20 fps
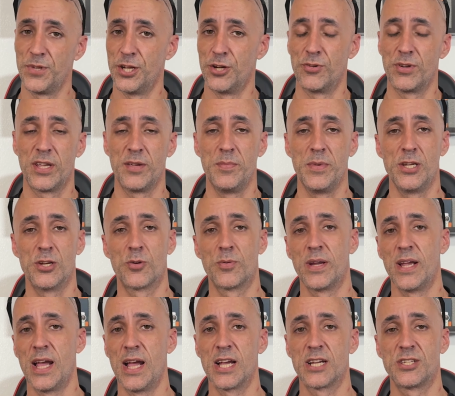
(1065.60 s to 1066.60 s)
Give me your
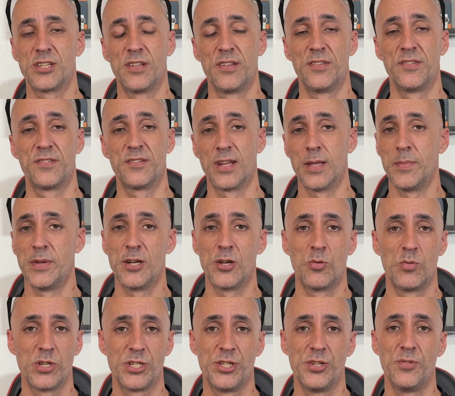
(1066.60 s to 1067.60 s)
reactions. Let me know
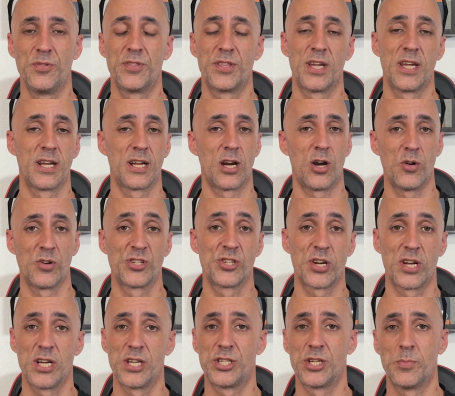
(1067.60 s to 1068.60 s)
what you think. I always
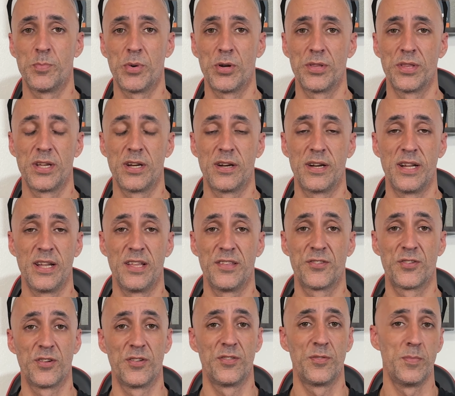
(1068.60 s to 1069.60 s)
try to jump on there and
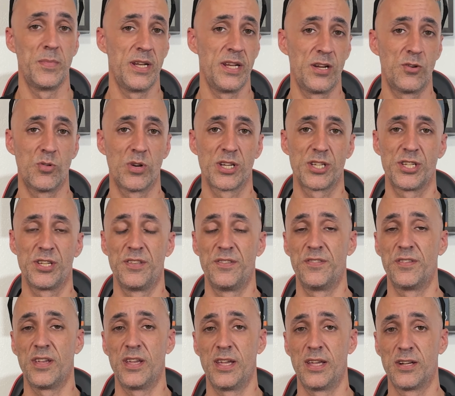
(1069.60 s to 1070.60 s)
answer as many questions
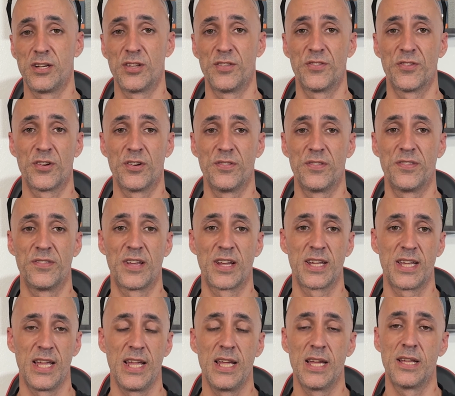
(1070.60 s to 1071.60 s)
and concerns as I
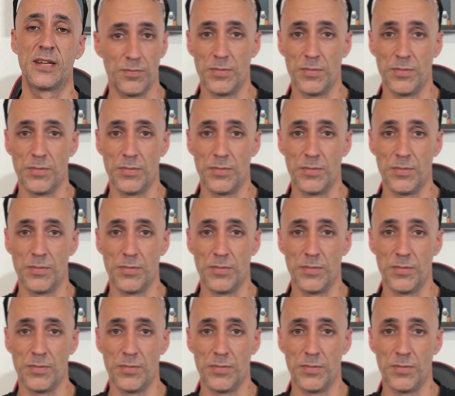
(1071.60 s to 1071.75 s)
can.